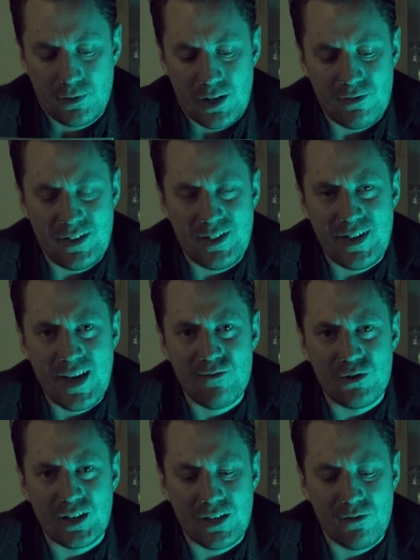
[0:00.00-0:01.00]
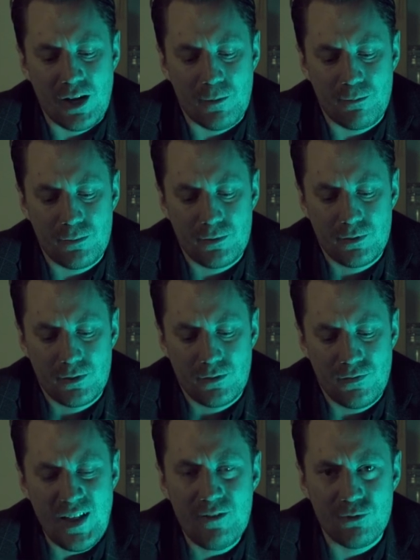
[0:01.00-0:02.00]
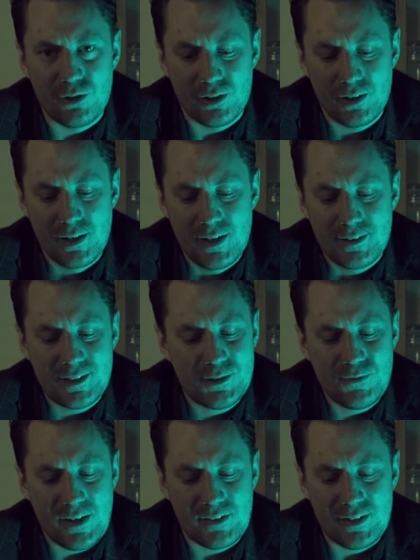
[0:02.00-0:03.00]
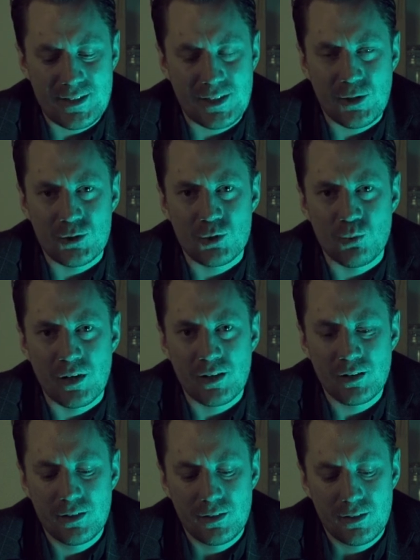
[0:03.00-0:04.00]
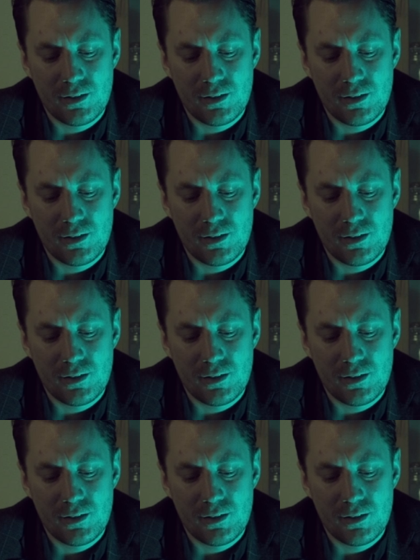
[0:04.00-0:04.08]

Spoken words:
I will never give up. Never. This fucker isn't going to win.